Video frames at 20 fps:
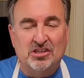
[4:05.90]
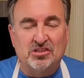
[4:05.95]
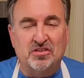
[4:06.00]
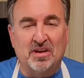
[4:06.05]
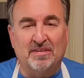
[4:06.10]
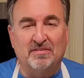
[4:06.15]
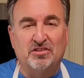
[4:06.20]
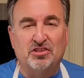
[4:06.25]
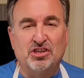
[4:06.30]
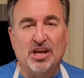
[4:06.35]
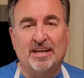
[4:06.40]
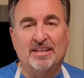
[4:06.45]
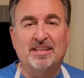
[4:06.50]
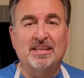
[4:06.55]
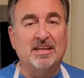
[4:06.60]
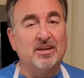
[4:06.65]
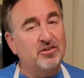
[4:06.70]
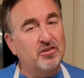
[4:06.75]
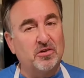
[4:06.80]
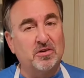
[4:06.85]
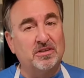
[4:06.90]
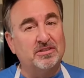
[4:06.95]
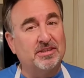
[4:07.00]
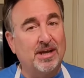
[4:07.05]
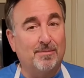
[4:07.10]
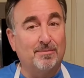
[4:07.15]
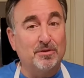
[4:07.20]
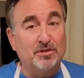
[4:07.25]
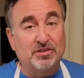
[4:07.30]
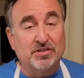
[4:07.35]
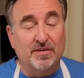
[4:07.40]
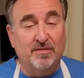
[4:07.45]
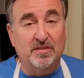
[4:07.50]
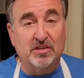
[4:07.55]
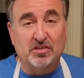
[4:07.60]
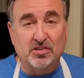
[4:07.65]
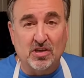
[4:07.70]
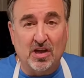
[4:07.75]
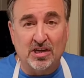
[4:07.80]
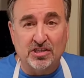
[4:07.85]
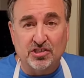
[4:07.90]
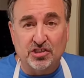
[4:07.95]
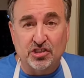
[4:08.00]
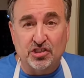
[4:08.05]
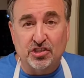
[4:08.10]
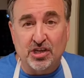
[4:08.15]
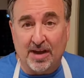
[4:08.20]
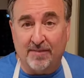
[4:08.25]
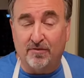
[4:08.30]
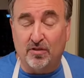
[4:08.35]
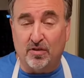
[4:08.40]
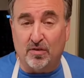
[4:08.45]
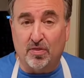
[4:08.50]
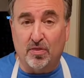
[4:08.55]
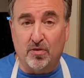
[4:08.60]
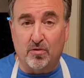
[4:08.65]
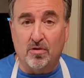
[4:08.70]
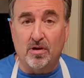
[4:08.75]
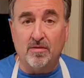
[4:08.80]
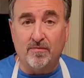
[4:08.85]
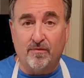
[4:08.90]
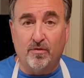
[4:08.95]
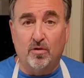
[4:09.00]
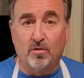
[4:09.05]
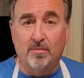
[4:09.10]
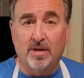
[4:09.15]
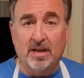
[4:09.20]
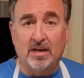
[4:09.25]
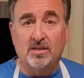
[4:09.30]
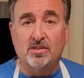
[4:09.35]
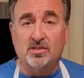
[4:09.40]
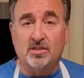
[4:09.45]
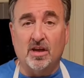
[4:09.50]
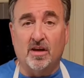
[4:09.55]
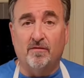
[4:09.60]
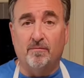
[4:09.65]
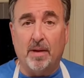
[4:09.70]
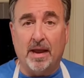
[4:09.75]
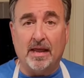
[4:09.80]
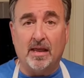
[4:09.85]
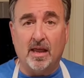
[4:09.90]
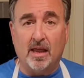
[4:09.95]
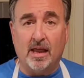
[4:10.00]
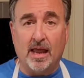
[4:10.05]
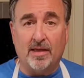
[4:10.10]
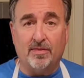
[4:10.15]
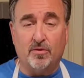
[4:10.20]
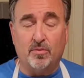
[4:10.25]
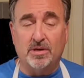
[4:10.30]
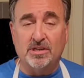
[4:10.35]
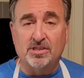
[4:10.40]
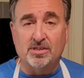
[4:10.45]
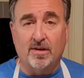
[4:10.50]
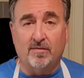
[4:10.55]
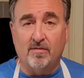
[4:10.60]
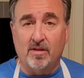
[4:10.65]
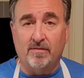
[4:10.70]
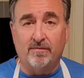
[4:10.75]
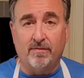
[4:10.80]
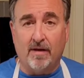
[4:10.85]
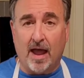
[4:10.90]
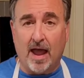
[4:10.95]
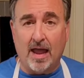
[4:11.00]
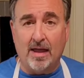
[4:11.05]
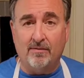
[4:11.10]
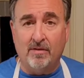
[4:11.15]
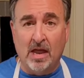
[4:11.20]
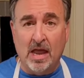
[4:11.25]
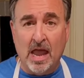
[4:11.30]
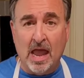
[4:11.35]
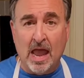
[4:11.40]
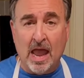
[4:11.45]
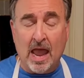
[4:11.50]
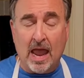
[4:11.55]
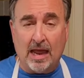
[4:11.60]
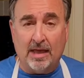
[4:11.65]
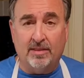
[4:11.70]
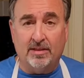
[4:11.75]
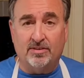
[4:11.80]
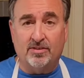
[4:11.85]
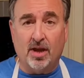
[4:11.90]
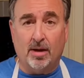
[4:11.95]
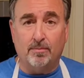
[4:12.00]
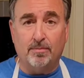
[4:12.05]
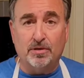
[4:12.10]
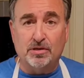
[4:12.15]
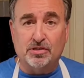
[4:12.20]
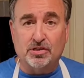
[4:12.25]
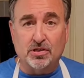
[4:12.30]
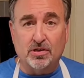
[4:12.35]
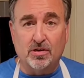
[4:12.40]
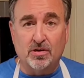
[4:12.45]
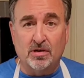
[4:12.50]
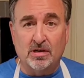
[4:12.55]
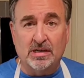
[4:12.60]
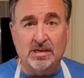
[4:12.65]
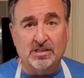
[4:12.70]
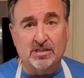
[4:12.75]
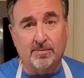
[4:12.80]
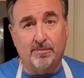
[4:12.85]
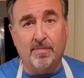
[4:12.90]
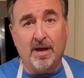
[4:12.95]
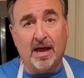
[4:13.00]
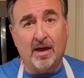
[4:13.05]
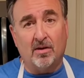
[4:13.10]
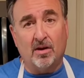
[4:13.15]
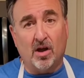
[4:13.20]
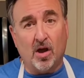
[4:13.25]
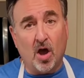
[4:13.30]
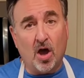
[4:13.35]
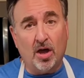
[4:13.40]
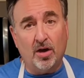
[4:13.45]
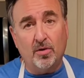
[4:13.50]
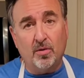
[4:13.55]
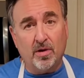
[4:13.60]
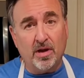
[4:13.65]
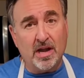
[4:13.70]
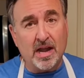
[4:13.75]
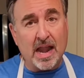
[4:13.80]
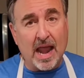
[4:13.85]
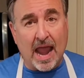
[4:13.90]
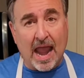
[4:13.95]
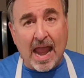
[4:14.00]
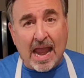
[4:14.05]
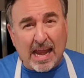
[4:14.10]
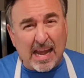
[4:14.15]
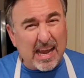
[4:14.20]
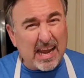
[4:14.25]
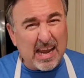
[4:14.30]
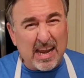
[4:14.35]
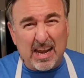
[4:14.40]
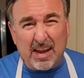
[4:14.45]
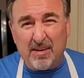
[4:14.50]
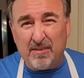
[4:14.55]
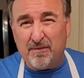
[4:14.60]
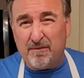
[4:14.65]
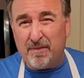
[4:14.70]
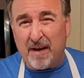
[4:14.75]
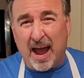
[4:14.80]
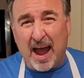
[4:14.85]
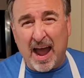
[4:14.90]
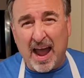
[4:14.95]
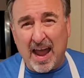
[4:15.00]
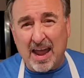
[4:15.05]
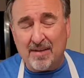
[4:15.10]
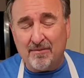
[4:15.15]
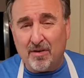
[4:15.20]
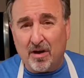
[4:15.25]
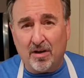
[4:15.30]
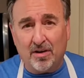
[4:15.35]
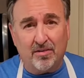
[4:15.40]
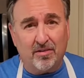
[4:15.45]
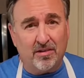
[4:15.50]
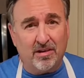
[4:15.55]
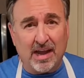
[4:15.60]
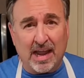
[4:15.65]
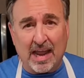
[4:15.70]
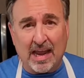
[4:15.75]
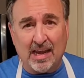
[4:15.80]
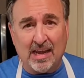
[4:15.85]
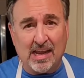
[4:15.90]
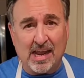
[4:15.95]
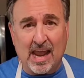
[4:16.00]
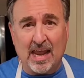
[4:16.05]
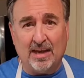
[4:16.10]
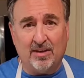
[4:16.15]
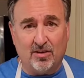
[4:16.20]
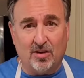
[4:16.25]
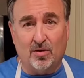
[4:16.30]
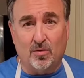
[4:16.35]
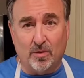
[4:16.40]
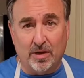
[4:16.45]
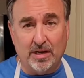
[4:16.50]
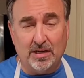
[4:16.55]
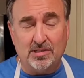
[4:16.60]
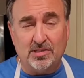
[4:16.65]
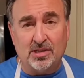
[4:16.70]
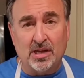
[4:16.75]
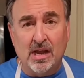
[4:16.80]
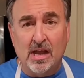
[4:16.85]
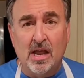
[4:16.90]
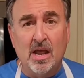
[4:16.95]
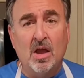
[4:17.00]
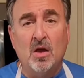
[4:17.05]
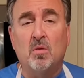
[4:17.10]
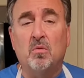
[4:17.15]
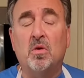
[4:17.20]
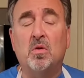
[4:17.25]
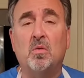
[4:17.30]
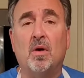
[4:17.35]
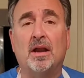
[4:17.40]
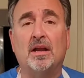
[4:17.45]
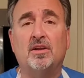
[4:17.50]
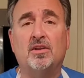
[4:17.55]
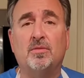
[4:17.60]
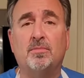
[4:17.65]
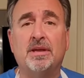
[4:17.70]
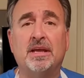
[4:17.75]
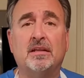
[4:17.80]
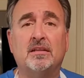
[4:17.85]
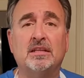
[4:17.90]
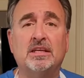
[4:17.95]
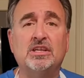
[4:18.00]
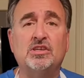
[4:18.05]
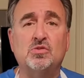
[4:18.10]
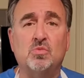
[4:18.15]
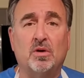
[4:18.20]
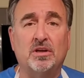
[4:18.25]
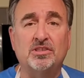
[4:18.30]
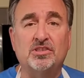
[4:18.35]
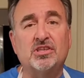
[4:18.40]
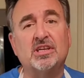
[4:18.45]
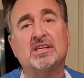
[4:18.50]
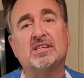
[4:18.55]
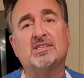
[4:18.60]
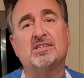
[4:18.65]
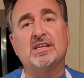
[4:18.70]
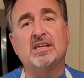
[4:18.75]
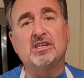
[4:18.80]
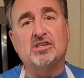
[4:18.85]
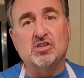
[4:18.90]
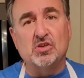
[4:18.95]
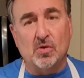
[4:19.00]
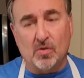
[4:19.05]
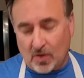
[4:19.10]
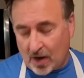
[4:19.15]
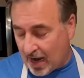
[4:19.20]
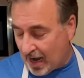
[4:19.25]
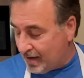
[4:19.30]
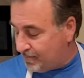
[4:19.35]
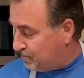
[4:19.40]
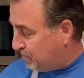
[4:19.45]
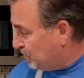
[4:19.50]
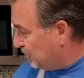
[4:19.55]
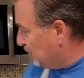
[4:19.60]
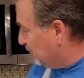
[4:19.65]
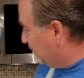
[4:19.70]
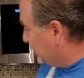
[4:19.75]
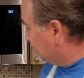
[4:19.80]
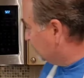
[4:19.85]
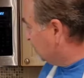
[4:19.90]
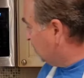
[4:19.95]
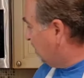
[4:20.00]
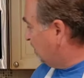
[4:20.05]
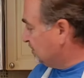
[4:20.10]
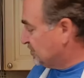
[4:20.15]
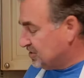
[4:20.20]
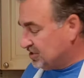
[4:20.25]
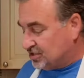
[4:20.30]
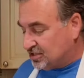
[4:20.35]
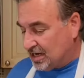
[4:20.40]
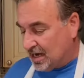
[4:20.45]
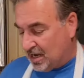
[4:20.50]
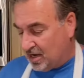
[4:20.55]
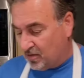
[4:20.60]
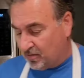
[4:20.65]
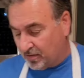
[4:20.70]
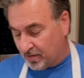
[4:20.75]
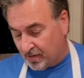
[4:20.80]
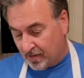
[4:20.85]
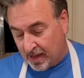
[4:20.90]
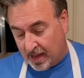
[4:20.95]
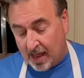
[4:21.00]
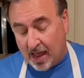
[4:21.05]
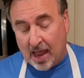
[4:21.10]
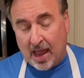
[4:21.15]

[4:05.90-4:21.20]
So I've checked the internal temperature of the sausage after 30 full minutes of baking at 375, and the temperature is about 185, 188 degrees. We want it to be at least 160, so I pulled the sausage out,